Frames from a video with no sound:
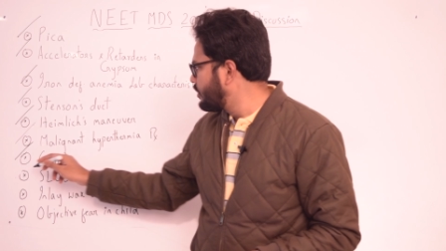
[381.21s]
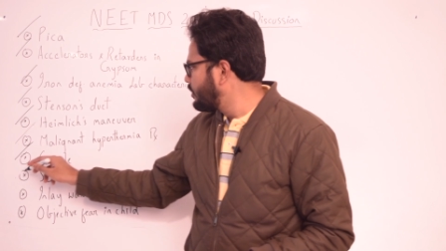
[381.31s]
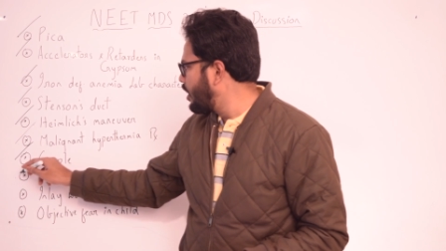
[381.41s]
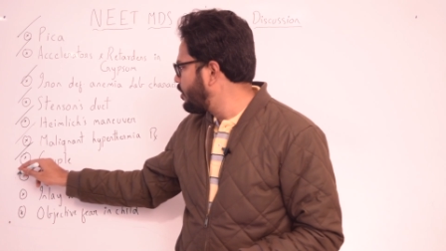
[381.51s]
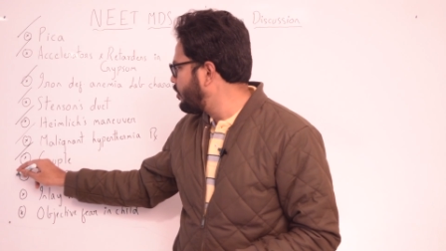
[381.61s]

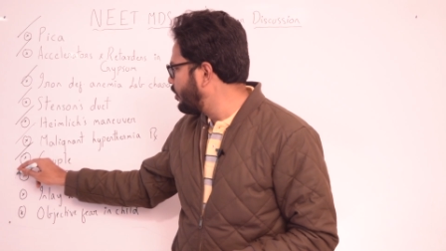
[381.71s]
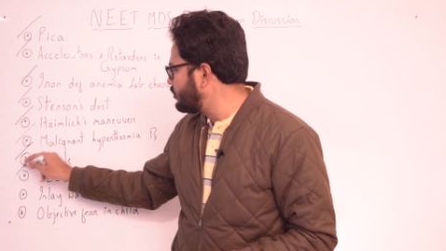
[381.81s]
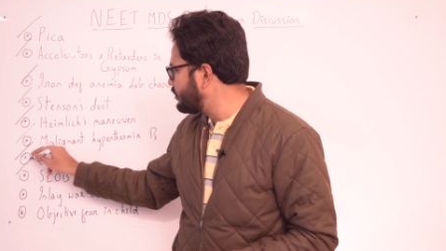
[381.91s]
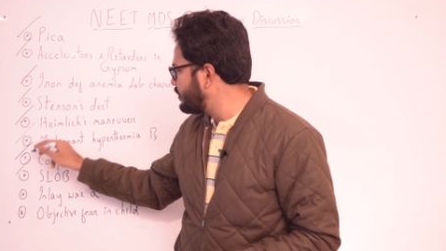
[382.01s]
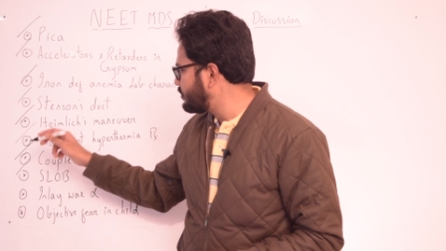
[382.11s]
Now,
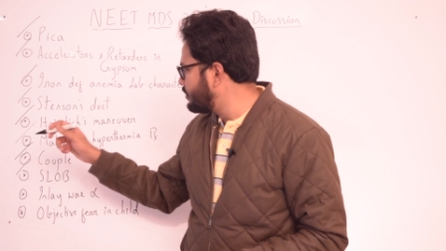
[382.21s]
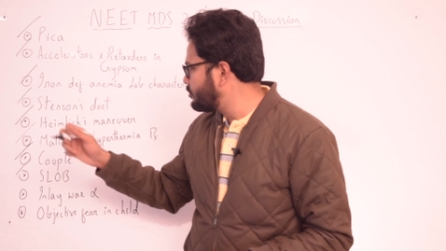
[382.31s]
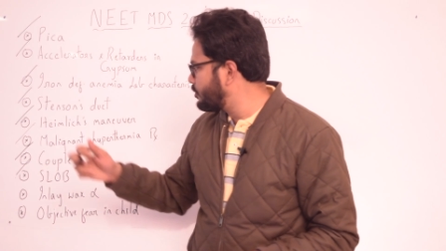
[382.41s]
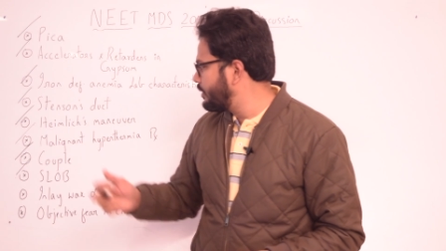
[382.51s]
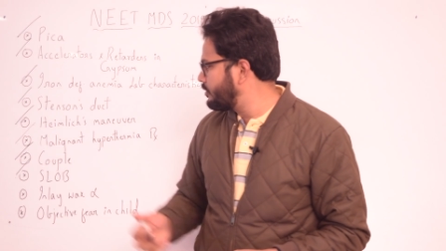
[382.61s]
also there
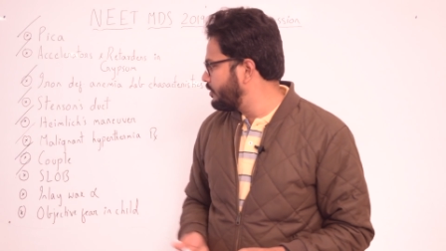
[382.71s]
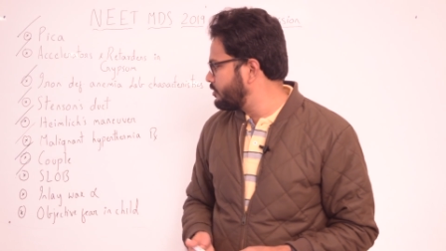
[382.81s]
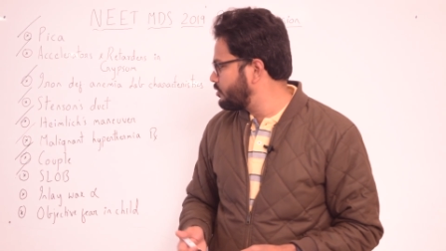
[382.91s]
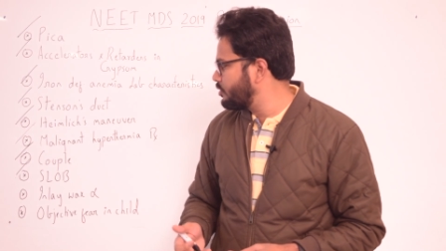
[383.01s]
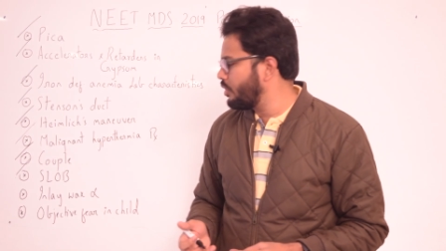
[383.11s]
seems to be a
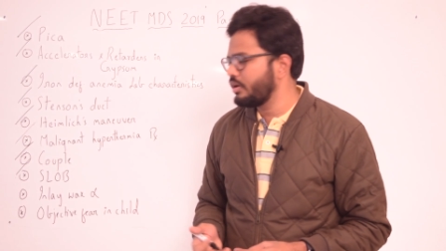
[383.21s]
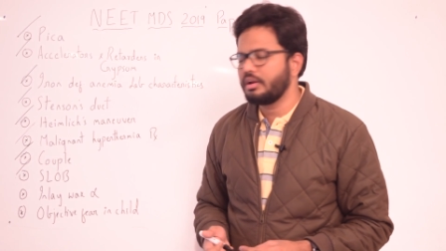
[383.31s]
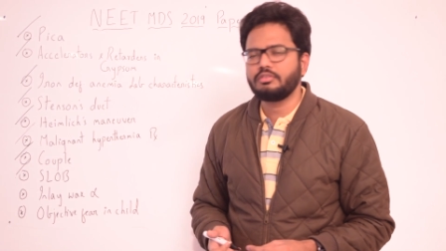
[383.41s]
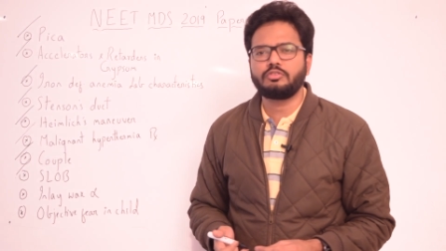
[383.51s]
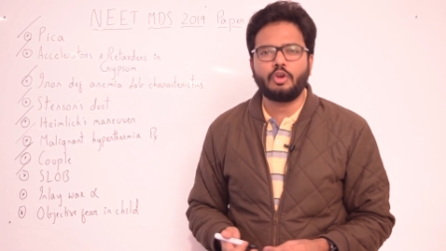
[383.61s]
question
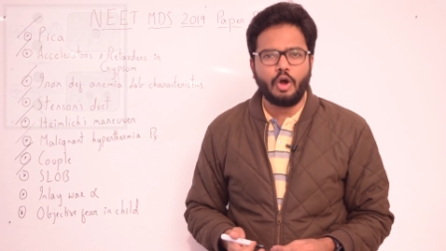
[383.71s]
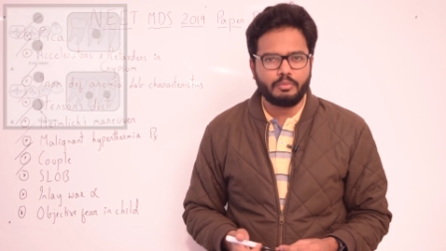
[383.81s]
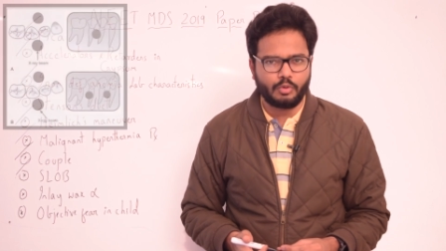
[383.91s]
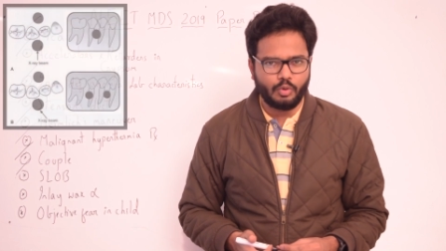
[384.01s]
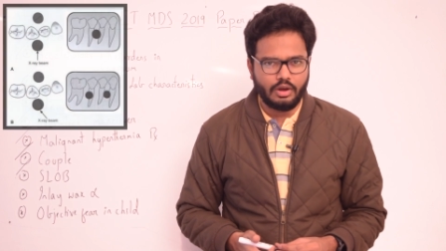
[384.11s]
on
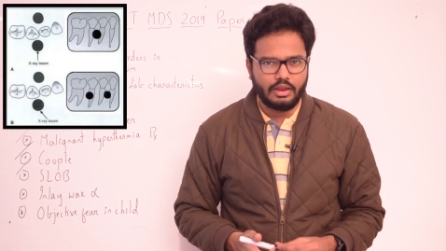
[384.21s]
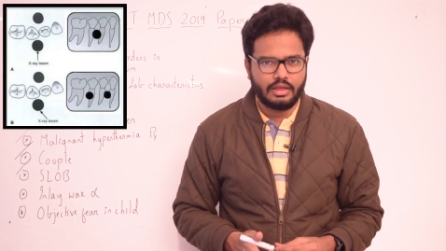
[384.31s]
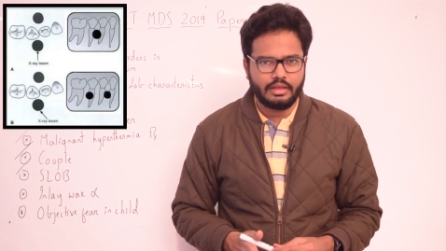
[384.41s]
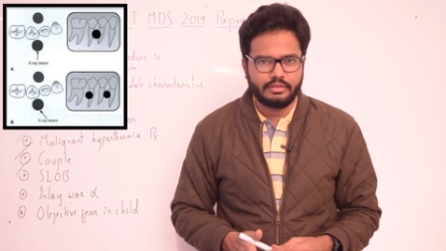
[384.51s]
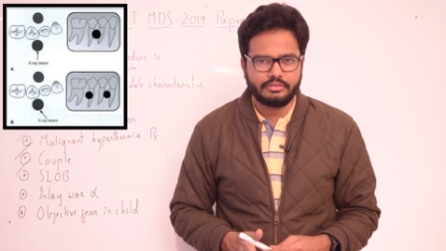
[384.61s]
slop rule.
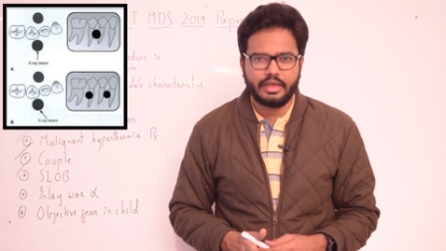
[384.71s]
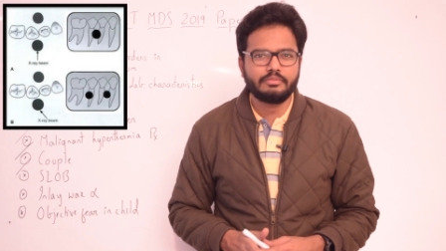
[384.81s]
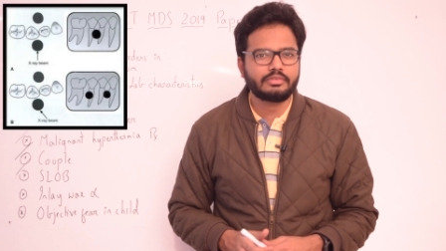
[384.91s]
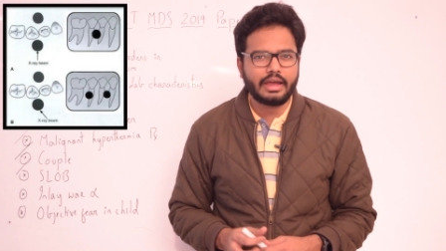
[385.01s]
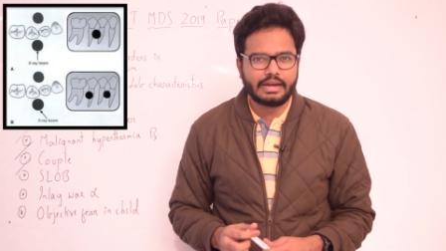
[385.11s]

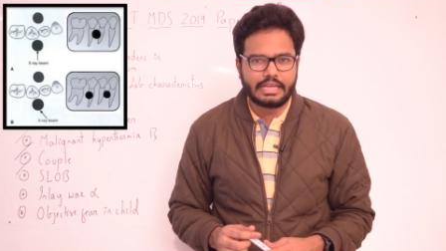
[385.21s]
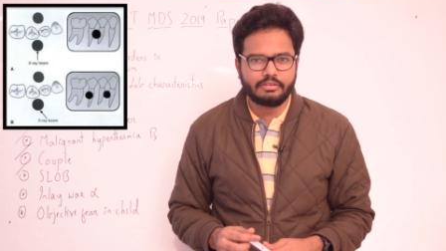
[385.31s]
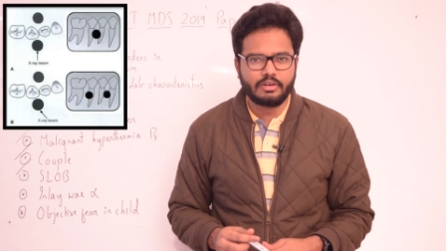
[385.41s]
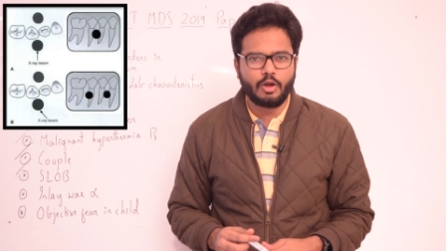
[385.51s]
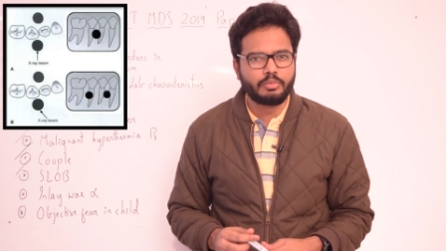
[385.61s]
Same side
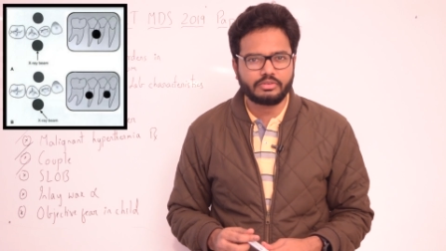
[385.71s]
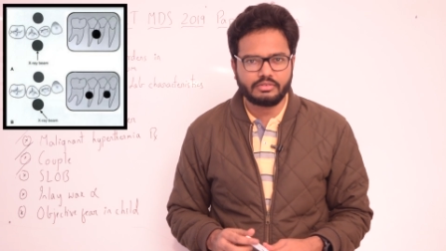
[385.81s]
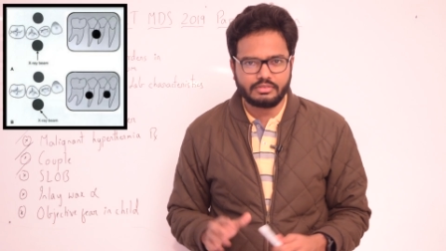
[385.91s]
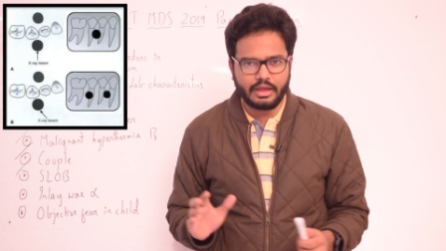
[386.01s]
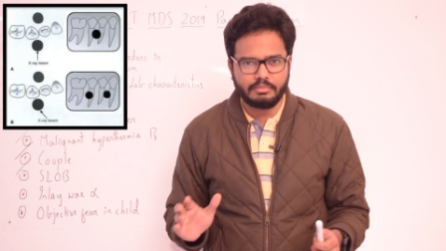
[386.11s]
link, well,
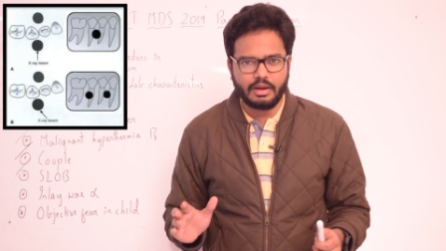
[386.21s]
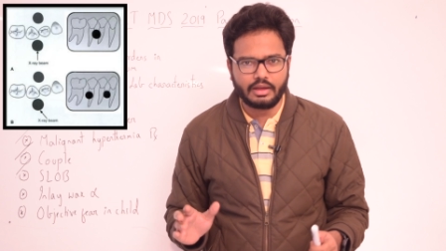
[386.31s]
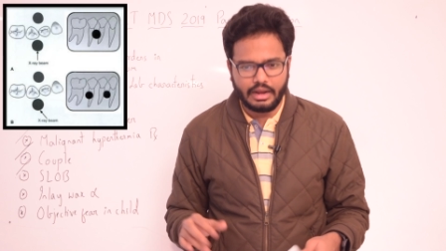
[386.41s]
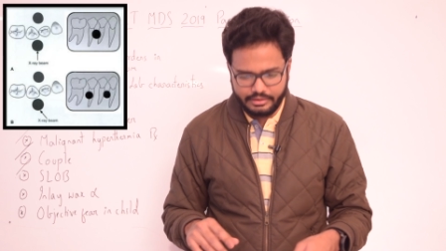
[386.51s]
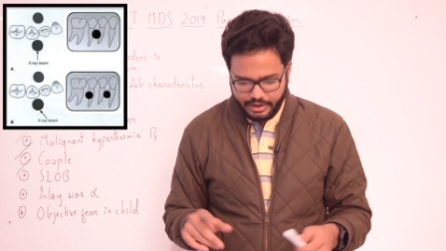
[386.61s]
opposite side
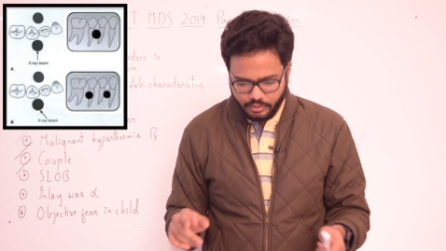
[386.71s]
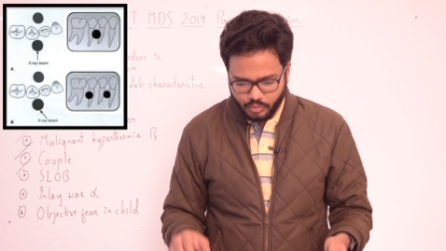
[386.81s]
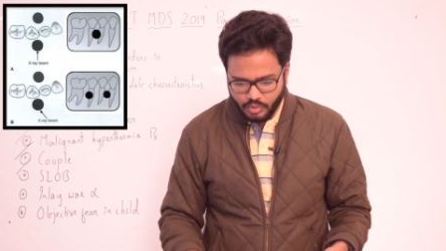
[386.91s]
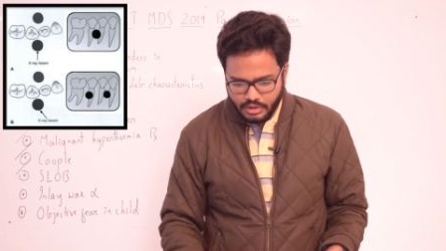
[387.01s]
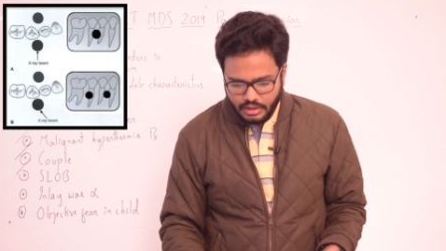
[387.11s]
buckle. I'll try
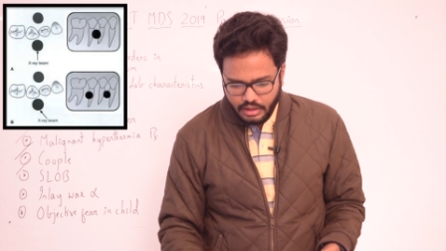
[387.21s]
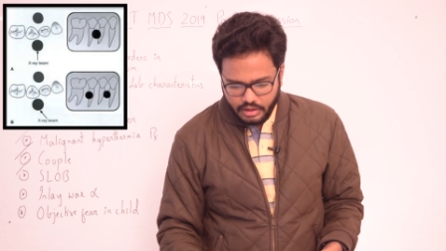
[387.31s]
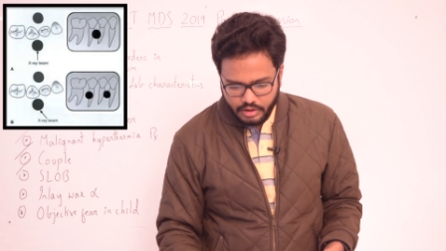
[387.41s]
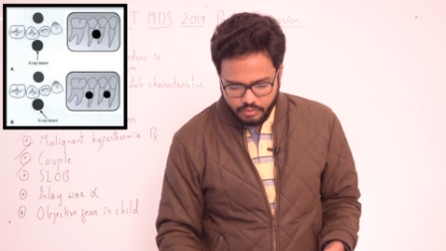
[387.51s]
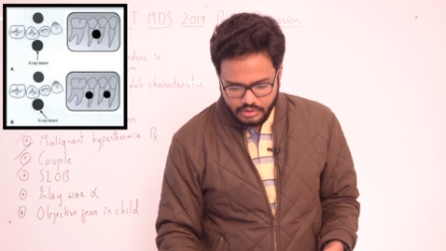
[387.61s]
to
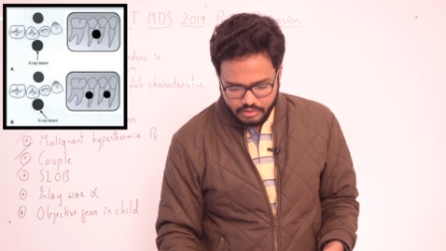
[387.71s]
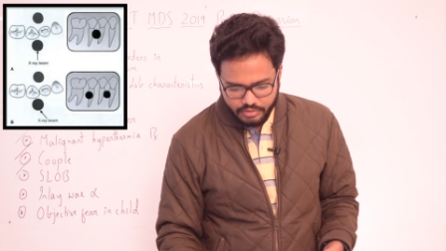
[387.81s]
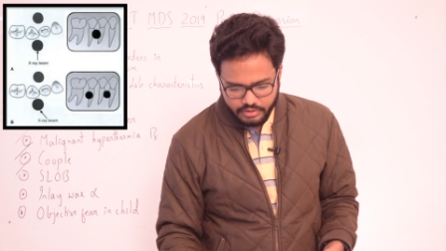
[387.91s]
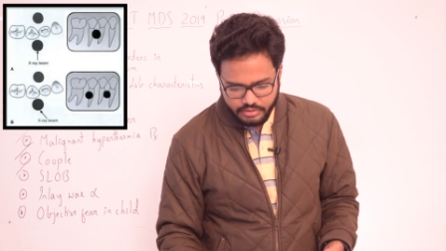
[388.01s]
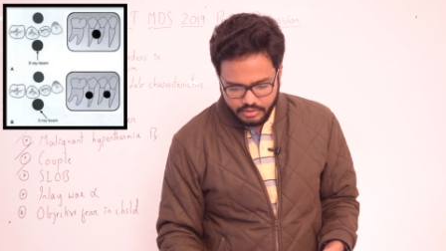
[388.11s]
give you the
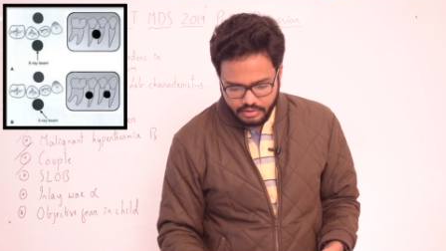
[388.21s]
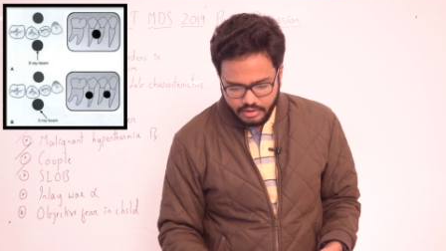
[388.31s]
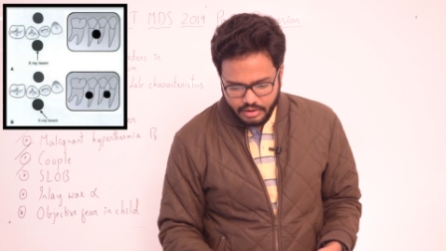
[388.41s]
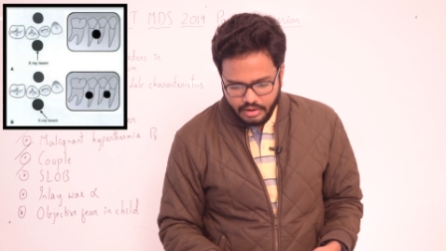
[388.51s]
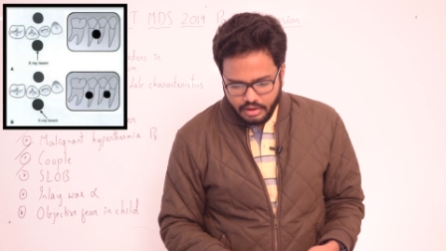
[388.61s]
question
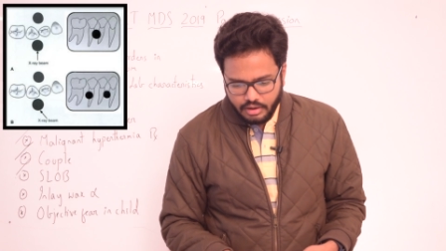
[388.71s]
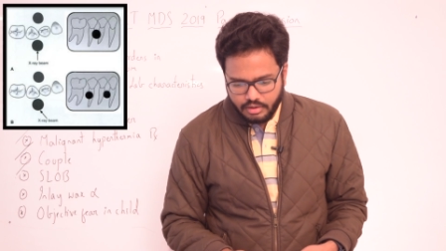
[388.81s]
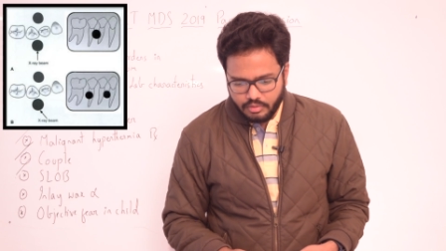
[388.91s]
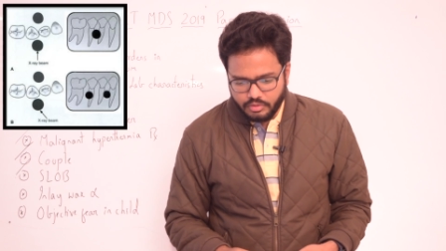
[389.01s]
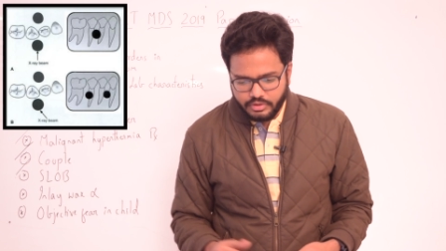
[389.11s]

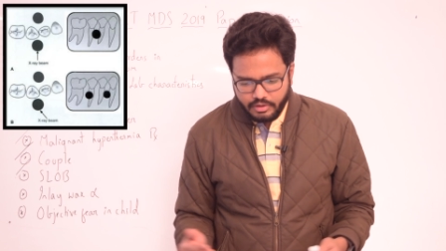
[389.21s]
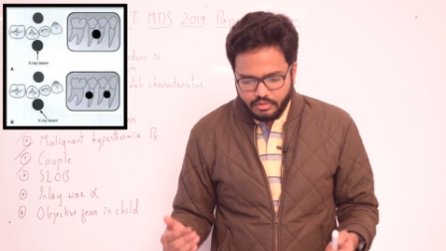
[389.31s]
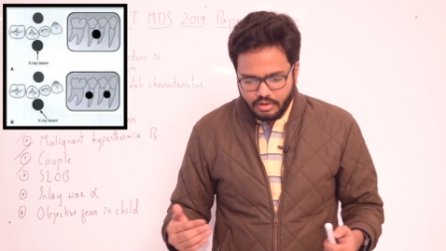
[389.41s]
which I